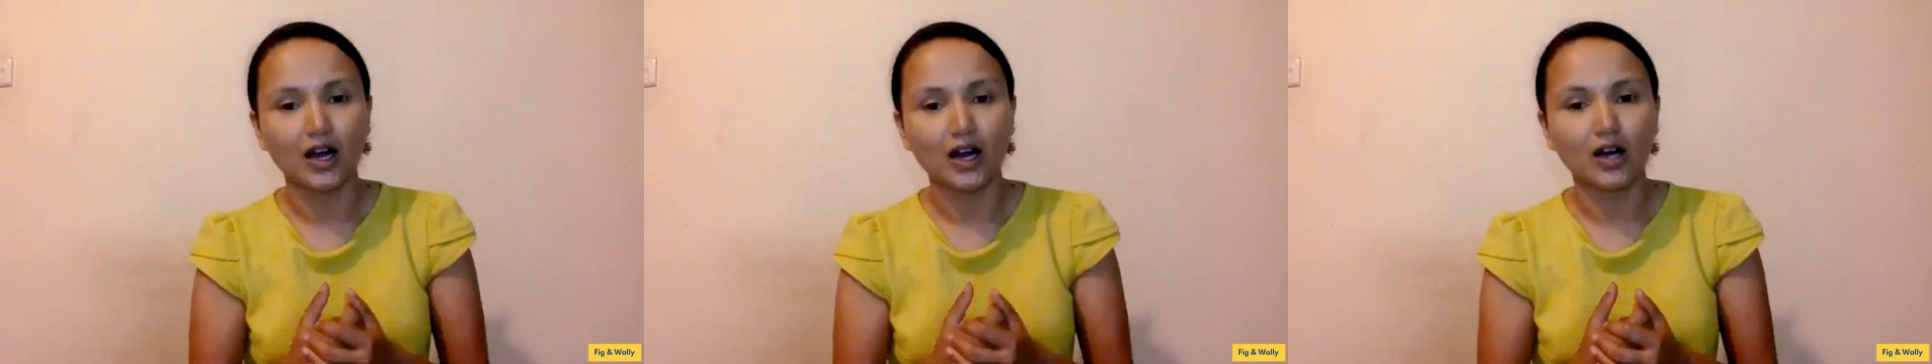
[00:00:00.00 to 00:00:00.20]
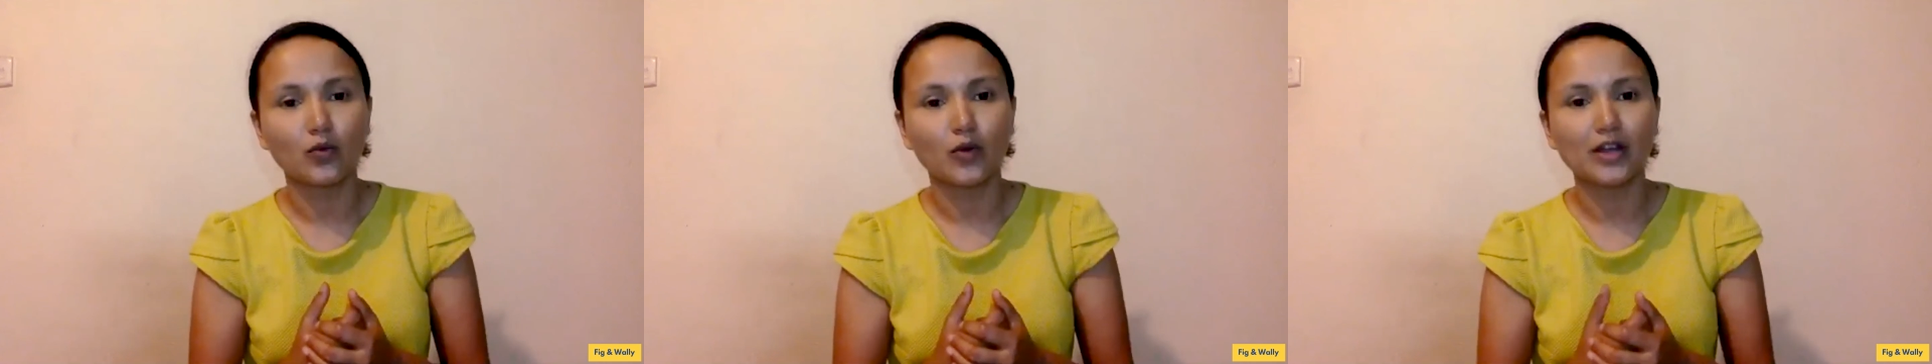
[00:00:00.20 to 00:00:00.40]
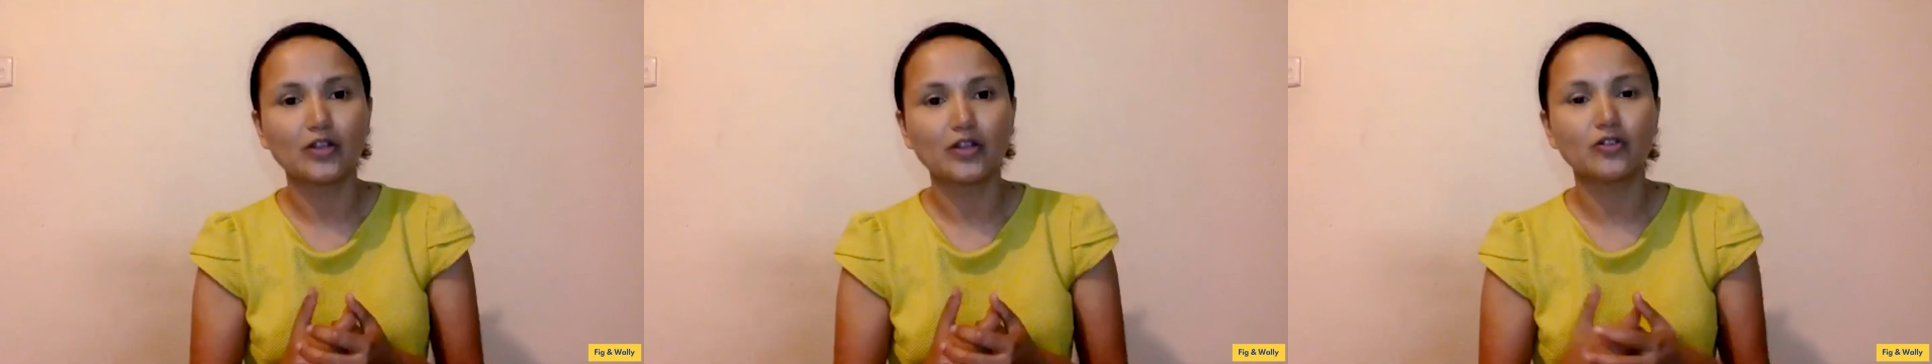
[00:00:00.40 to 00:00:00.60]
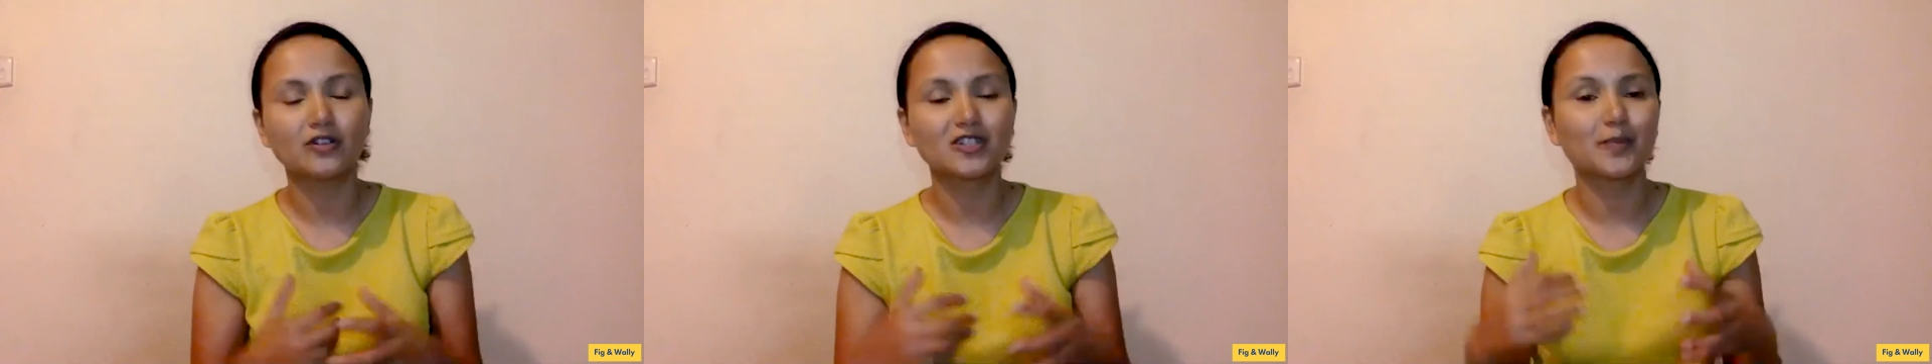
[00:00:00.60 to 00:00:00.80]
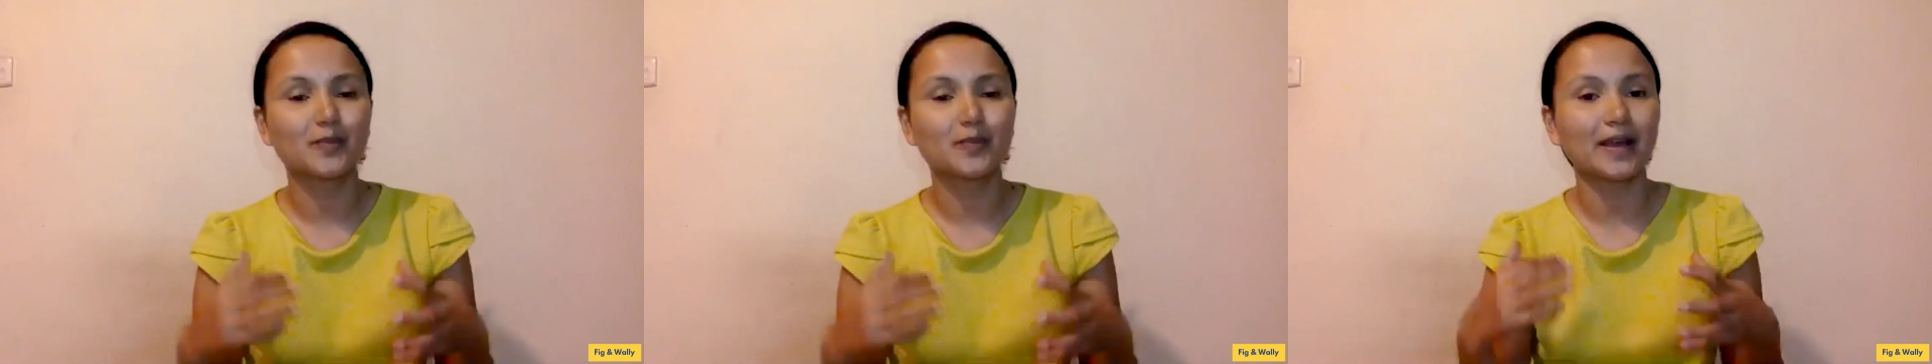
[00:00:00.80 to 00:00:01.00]
When you're
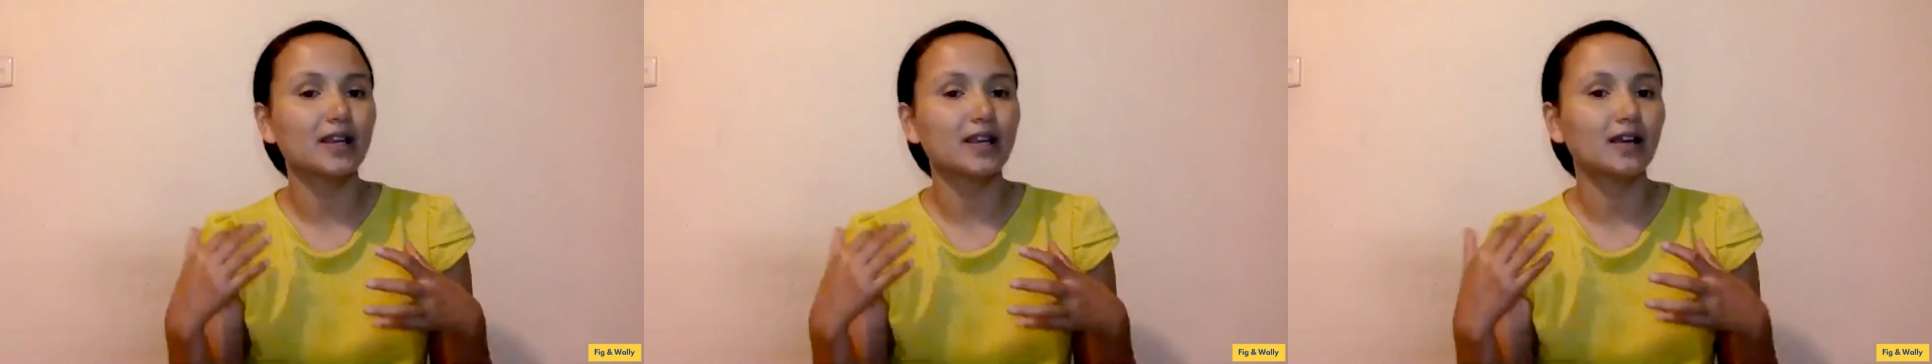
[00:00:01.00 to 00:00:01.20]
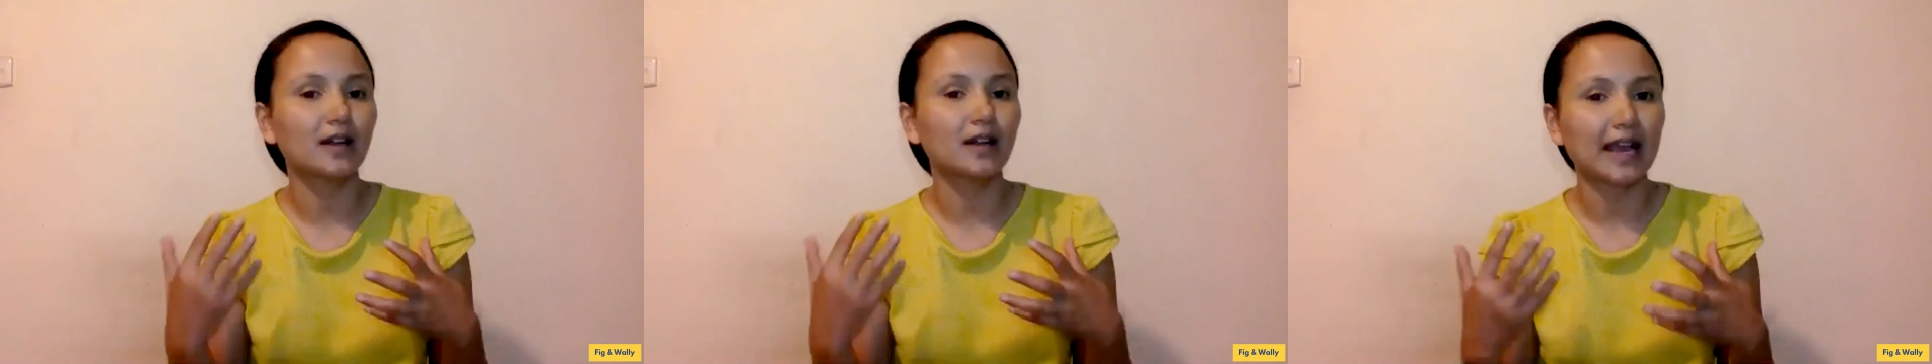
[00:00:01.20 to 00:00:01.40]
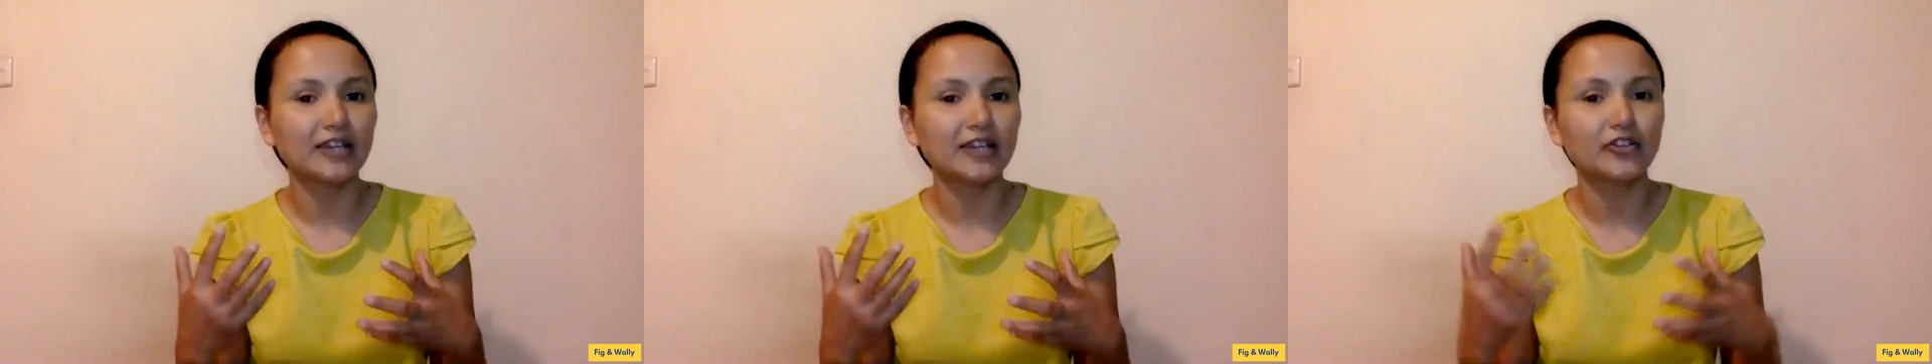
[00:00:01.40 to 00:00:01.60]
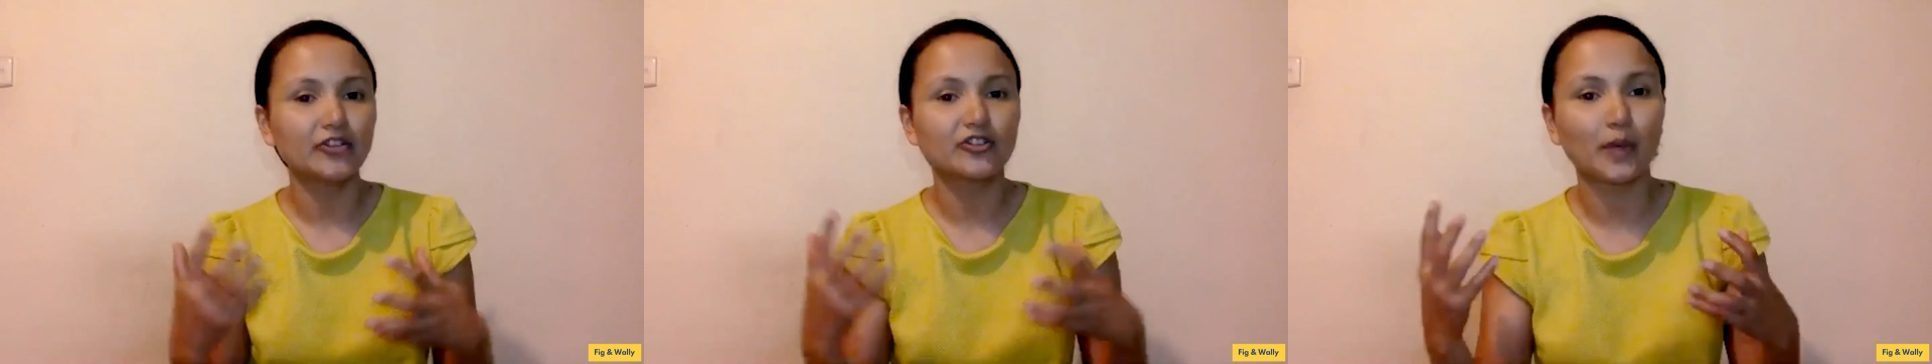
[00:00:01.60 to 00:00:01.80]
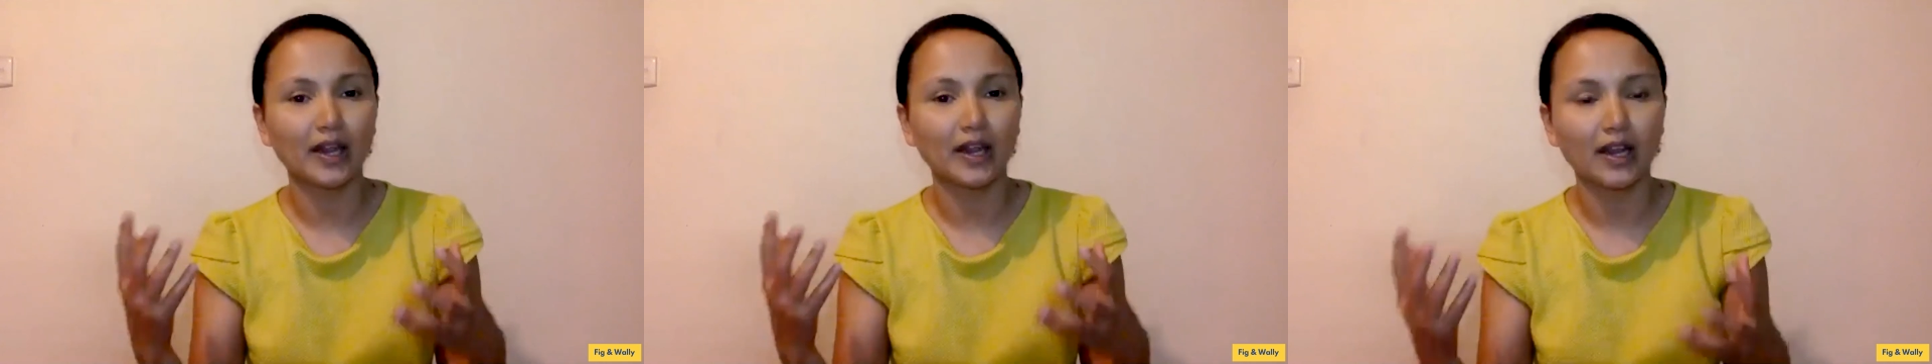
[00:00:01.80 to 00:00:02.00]
spending a
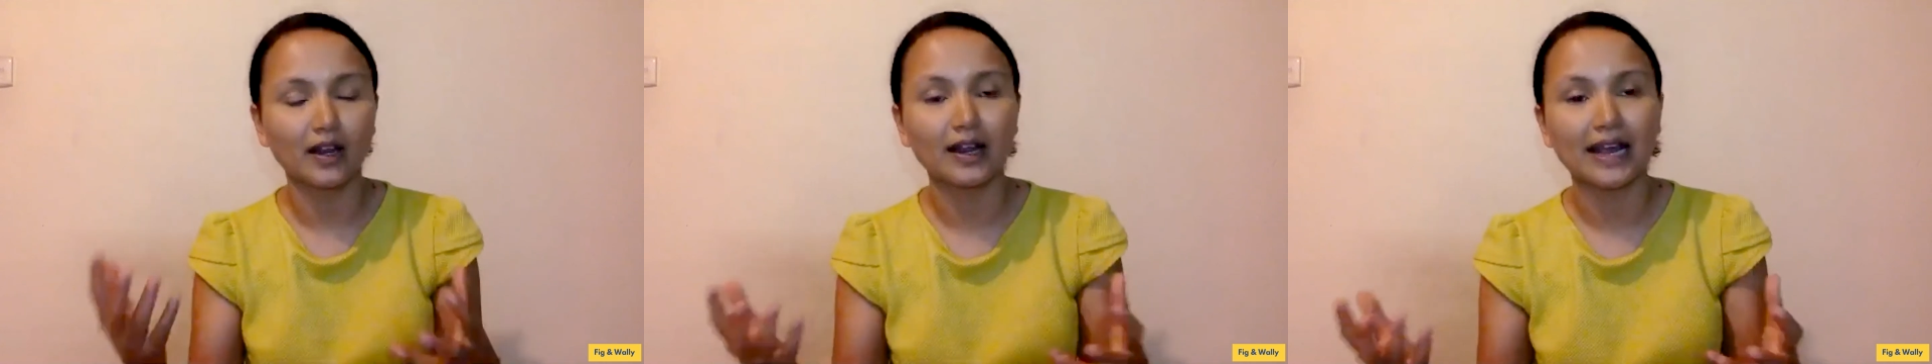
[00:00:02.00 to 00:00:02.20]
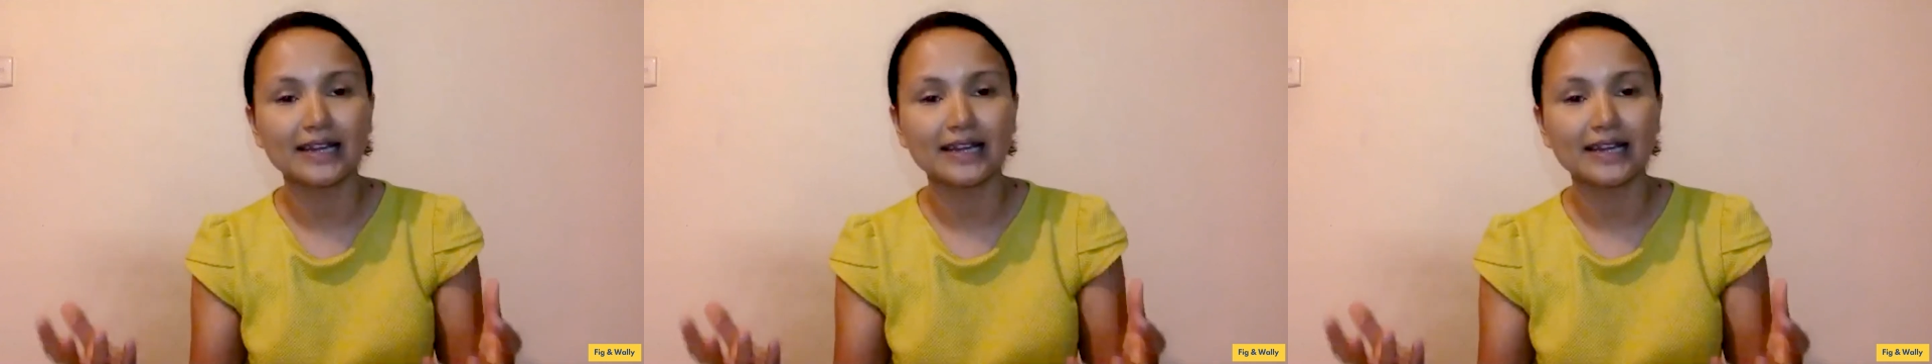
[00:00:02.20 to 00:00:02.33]
night